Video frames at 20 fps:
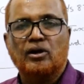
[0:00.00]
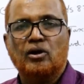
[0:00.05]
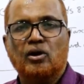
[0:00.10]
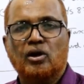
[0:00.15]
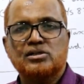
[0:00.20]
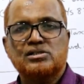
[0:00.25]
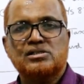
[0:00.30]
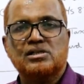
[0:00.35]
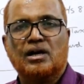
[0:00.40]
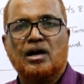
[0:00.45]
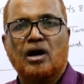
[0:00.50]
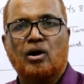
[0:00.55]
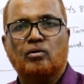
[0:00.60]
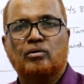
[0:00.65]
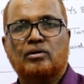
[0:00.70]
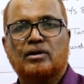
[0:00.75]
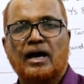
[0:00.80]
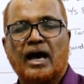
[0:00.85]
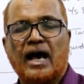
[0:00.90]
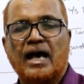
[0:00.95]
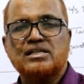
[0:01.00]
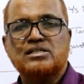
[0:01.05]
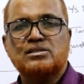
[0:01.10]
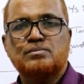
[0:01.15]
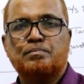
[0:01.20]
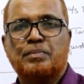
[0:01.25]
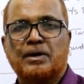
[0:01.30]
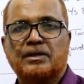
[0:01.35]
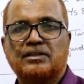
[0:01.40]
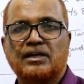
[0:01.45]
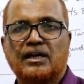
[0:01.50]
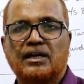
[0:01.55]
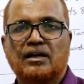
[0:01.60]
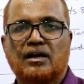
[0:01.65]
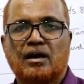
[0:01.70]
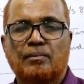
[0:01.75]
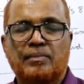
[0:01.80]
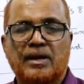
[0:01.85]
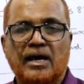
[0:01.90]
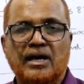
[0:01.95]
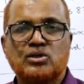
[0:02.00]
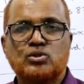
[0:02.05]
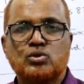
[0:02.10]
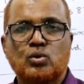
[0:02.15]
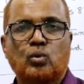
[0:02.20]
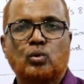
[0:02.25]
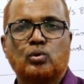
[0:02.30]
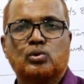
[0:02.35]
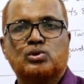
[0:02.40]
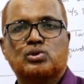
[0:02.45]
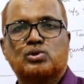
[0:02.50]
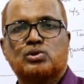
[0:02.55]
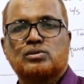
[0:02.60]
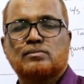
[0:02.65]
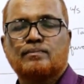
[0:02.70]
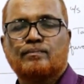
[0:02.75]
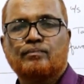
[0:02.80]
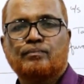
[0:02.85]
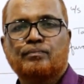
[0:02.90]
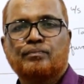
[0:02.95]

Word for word: and loss account as per the income tax rules.